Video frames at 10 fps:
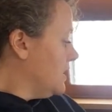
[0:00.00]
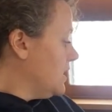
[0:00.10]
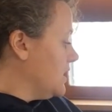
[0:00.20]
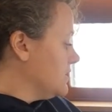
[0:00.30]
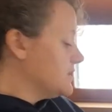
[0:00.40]

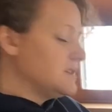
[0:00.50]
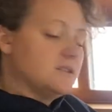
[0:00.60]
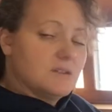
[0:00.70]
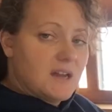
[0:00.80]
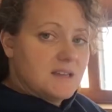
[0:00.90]
Uh, the
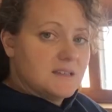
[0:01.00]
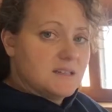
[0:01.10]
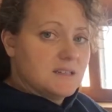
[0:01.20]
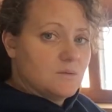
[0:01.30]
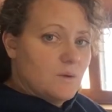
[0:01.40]
citric acid
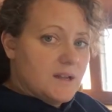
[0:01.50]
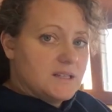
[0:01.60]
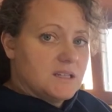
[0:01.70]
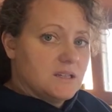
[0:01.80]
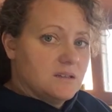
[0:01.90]
is
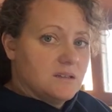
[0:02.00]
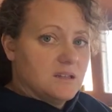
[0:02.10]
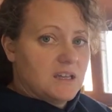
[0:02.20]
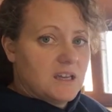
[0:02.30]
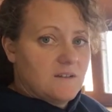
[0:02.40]
what
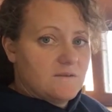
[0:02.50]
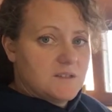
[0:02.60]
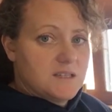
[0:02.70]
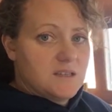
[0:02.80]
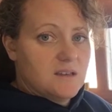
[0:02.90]

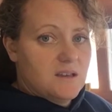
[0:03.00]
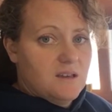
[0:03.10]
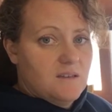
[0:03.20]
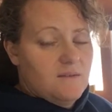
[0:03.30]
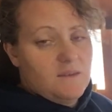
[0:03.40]
gives
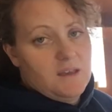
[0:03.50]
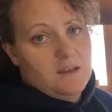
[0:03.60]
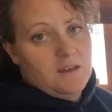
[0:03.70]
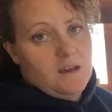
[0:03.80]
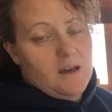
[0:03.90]

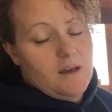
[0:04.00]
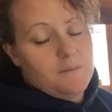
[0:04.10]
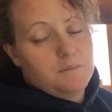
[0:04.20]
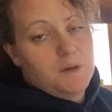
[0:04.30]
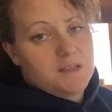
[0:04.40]
the
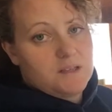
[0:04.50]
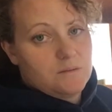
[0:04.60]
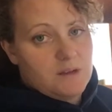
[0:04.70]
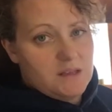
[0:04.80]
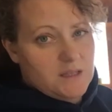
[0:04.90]
um,
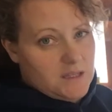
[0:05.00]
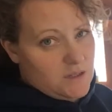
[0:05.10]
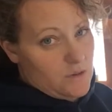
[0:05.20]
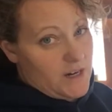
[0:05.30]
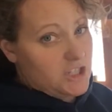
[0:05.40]
mozzarella the
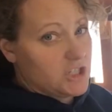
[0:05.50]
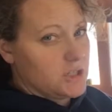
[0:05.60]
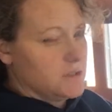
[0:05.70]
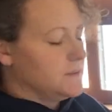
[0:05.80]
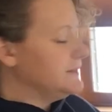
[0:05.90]

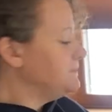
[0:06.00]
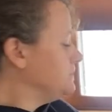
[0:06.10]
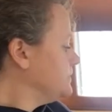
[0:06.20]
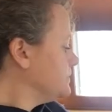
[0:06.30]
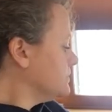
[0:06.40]
stretch to it.
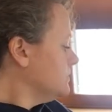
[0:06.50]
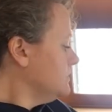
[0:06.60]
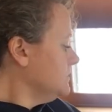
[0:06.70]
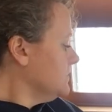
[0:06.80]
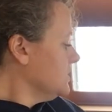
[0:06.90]

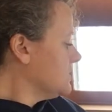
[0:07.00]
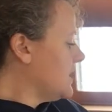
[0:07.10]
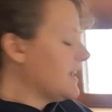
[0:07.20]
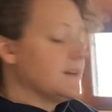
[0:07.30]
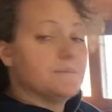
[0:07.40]

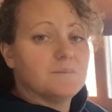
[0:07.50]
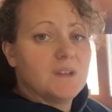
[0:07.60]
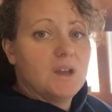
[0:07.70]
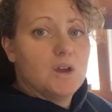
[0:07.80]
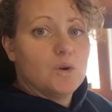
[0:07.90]
Okay,
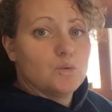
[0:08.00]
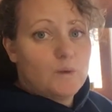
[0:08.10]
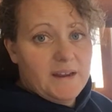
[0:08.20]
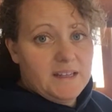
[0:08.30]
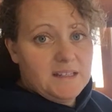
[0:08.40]

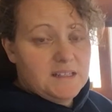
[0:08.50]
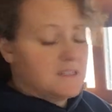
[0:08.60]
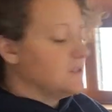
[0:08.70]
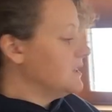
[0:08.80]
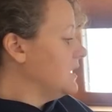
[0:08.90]

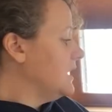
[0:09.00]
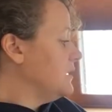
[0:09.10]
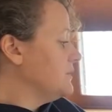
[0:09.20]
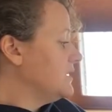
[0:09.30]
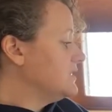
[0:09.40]
rennet,
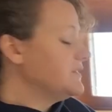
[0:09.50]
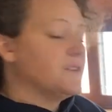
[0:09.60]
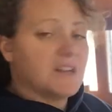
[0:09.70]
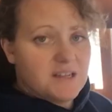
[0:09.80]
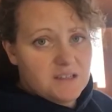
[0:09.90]
um, there are
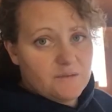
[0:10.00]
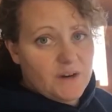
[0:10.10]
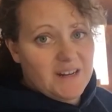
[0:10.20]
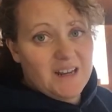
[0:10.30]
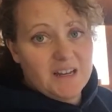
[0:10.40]
different kinds of
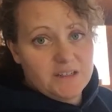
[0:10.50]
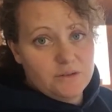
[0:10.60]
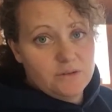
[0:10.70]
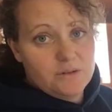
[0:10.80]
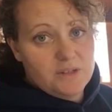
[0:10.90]
rennet. I do
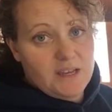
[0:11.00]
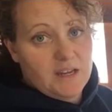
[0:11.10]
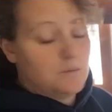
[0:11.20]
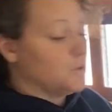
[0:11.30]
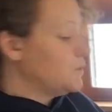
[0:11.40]
use
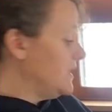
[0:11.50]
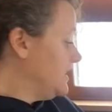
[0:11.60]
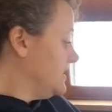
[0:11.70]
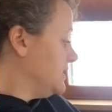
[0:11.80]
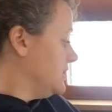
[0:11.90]
animal
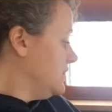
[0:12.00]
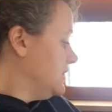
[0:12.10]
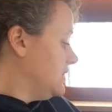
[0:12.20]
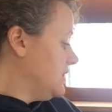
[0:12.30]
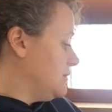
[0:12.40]
rennet.
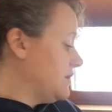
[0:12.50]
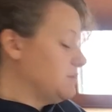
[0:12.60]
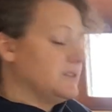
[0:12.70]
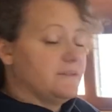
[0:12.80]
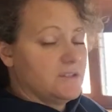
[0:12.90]
Um, I
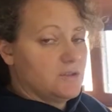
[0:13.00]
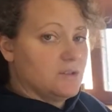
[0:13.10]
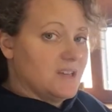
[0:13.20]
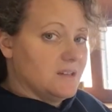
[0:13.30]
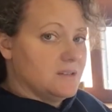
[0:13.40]
believe that you
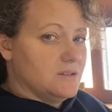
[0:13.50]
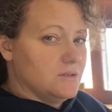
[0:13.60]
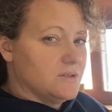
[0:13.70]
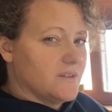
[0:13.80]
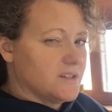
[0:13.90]
can
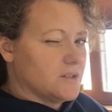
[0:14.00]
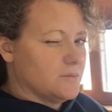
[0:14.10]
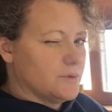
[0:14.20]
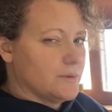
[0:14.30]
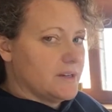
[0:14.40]
use
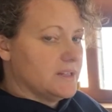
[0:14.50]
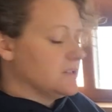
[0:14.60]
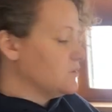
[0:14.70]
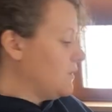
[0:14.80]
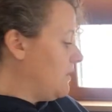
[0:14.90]
vegetable rennet
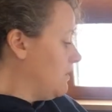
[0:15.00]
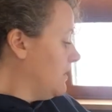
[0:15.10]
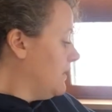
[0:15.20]
as well.